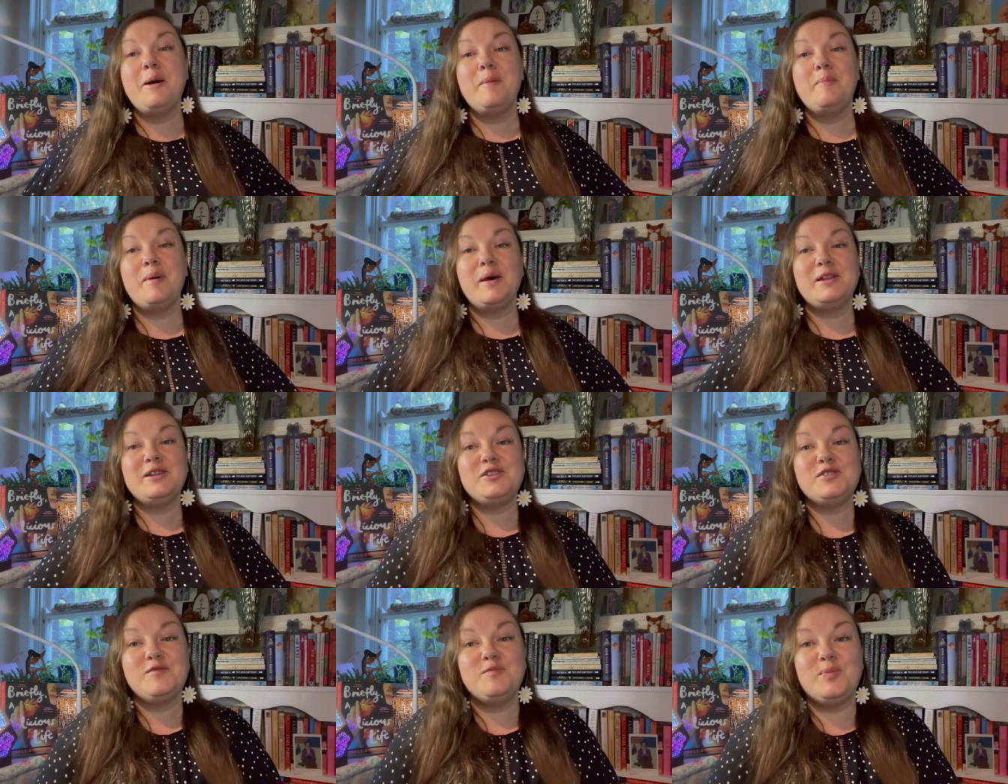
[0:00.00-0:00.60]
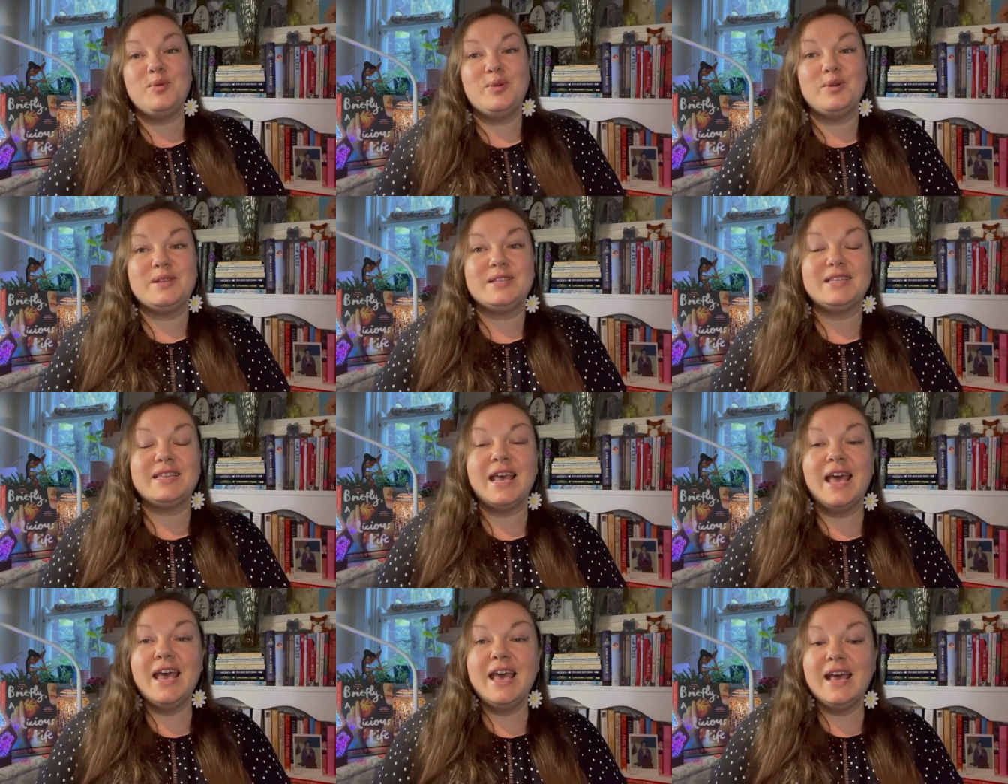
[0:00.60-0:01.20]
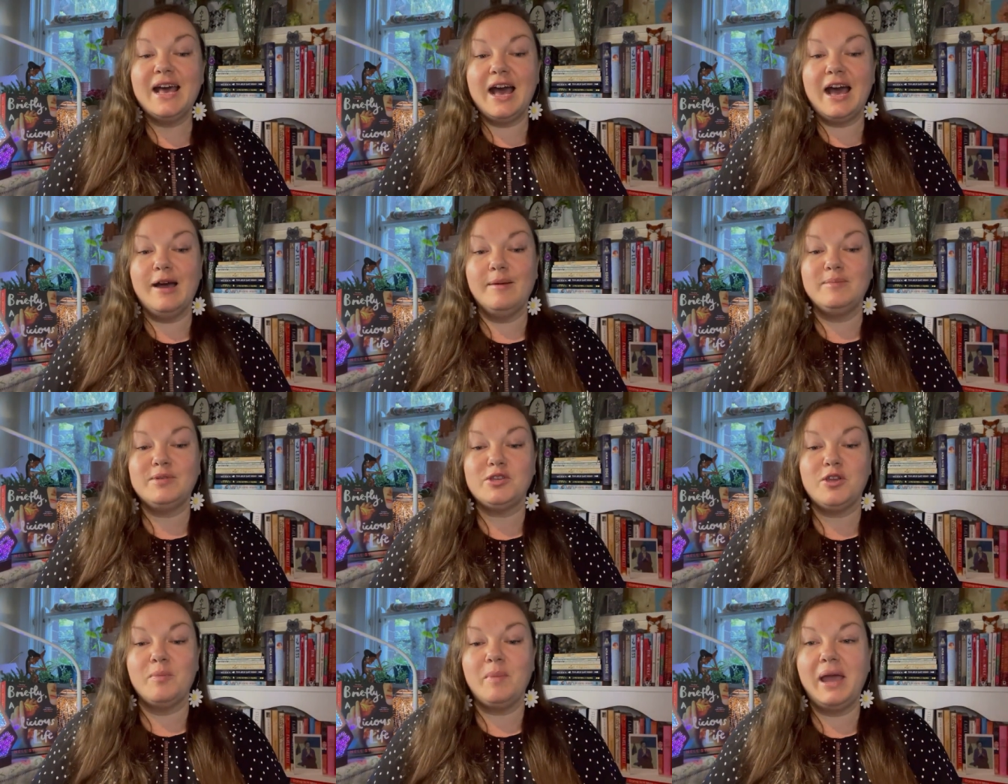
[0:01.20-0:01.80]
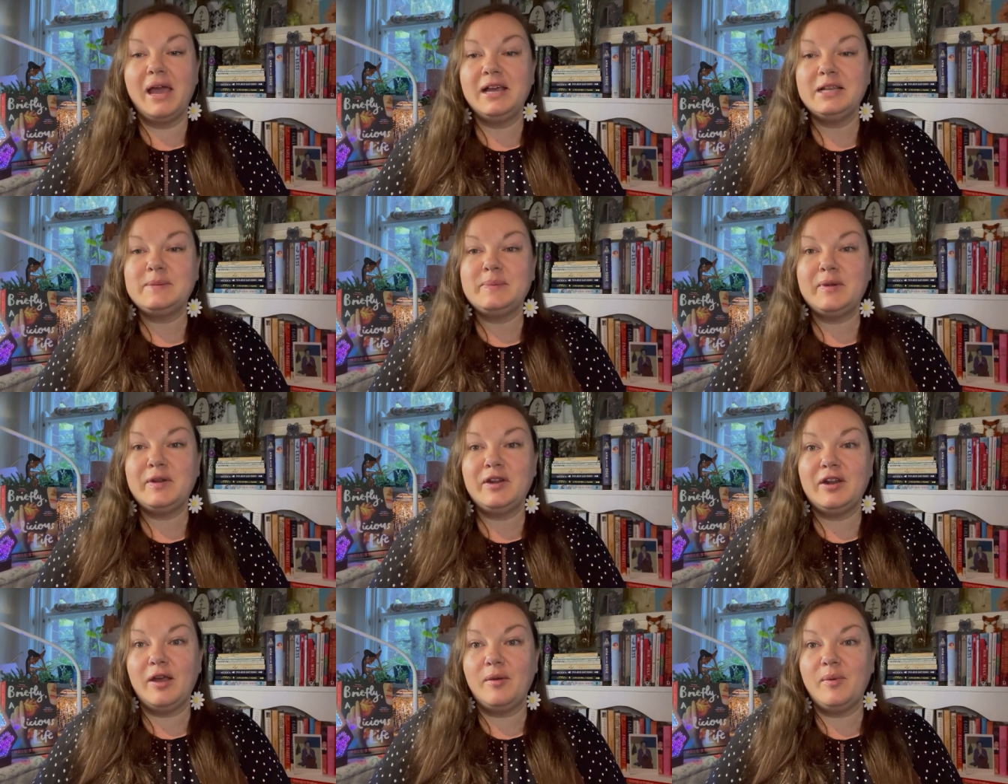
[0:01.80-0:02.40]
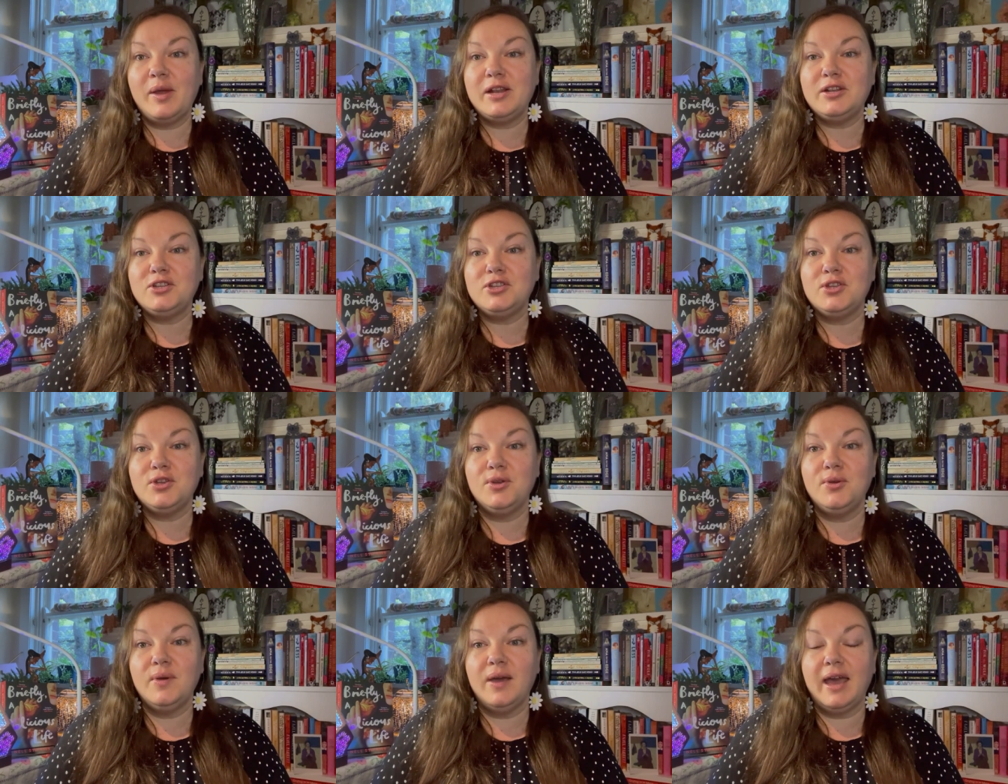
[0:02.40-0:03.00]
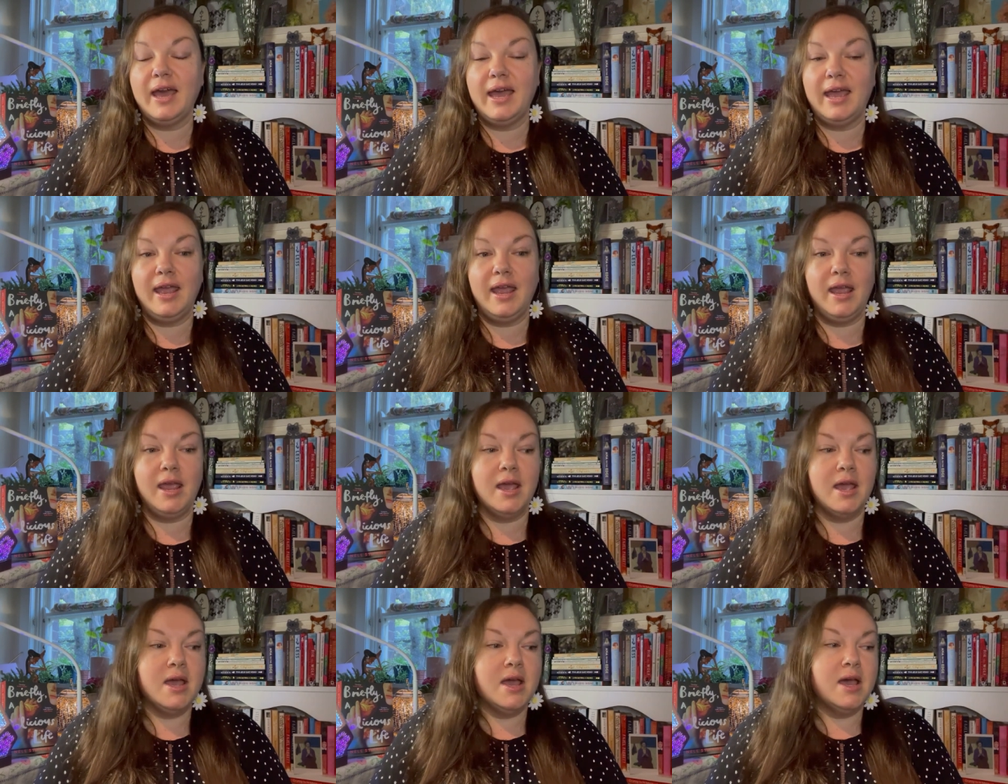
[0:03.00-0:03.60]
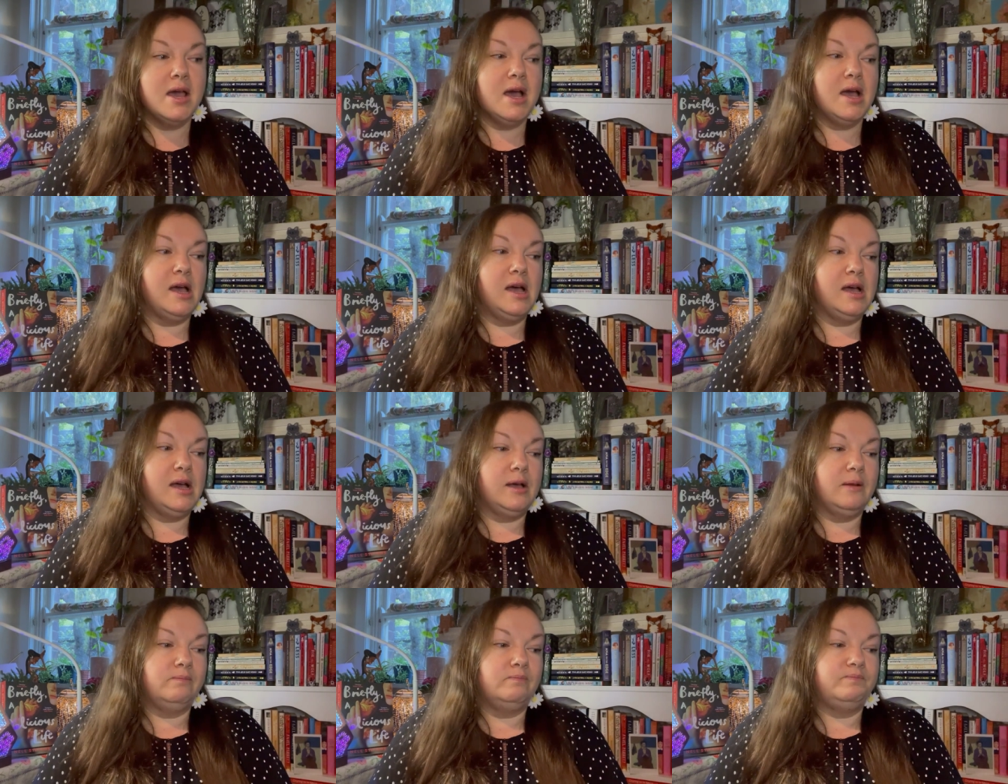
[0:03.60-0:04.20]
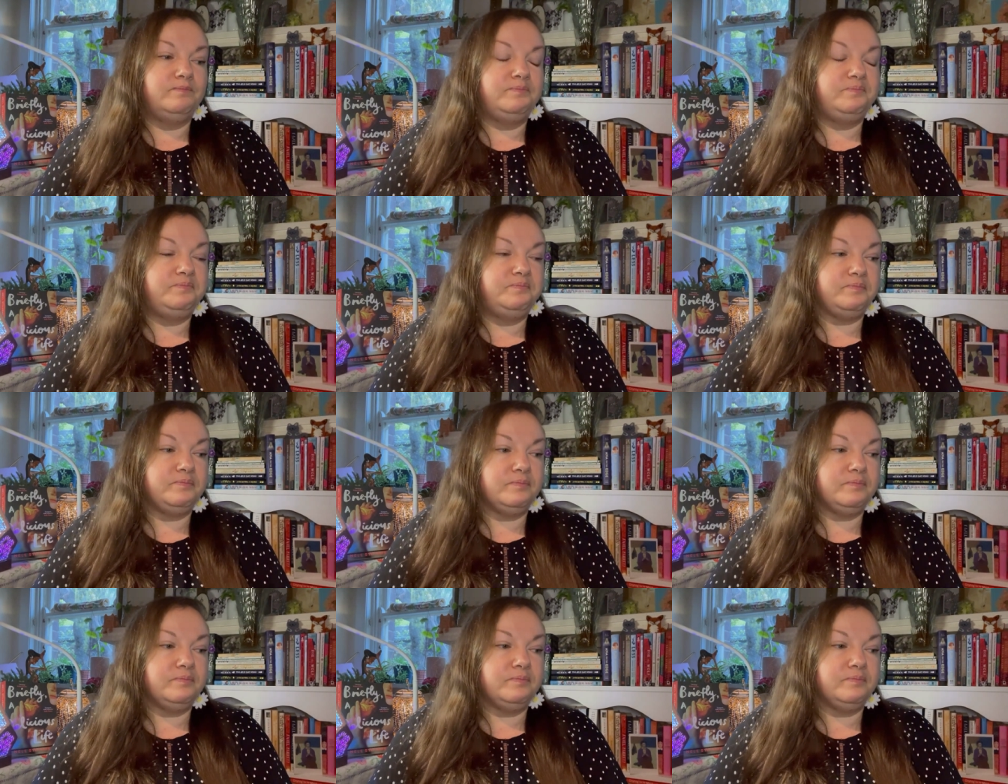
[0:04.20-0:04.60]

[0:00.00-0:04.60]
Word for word: a bunch of books. Um, so my husband and I went to a, um,